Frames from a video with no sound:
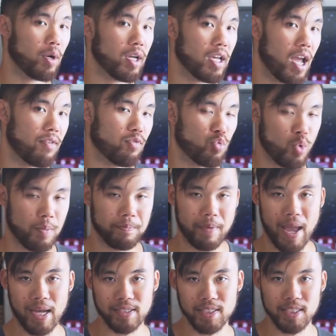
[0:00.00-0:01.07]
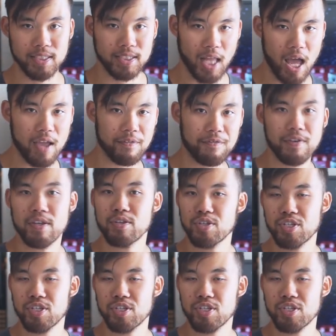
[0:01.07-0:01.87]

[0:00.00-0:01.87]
bring everyone back to life,